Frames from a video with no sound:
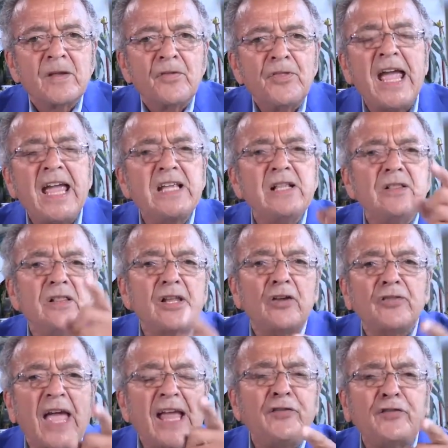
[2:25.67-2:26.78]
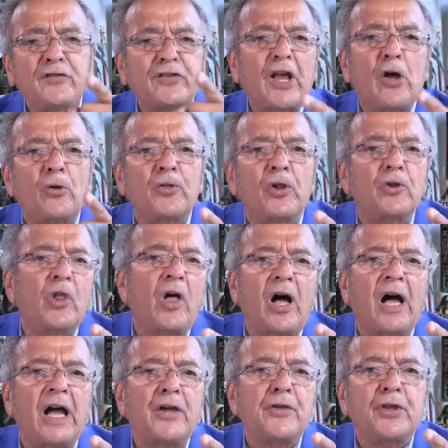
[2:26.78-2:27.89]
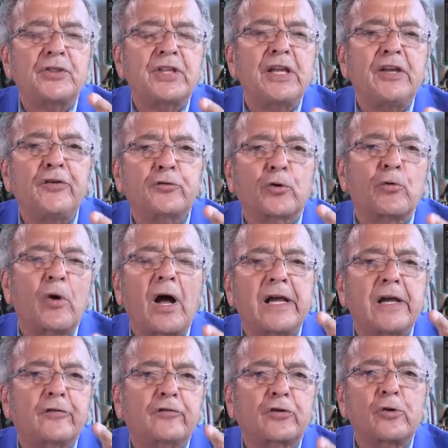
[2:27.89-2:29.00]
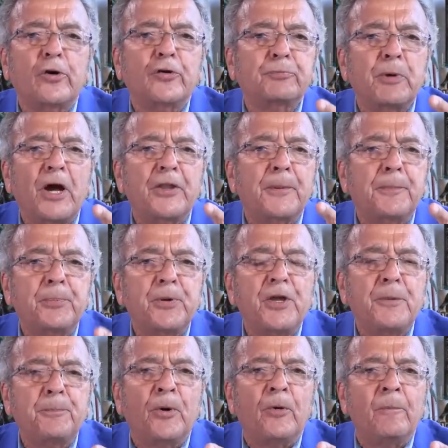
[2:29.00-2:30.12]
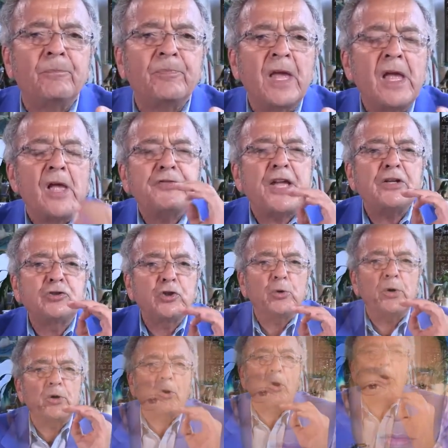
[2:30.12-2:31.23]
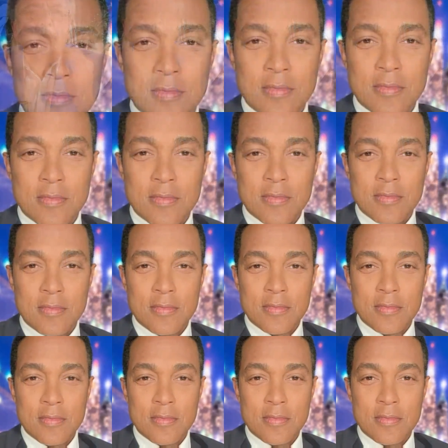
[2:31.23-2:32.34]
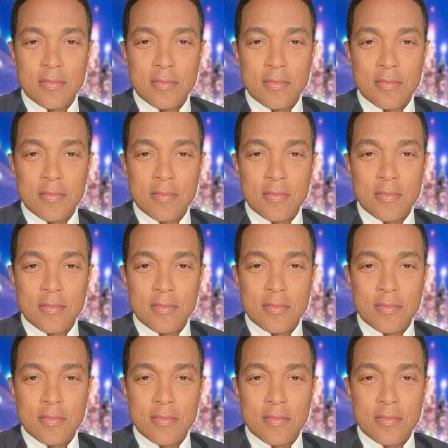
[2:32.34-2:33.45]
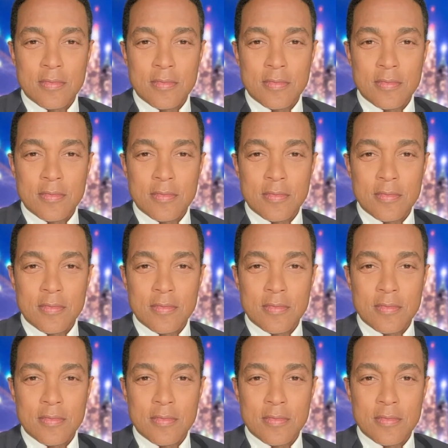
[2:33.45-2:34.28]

They sell the lie that these are riots caused by the people. They do it all the time. The agents provocateurs.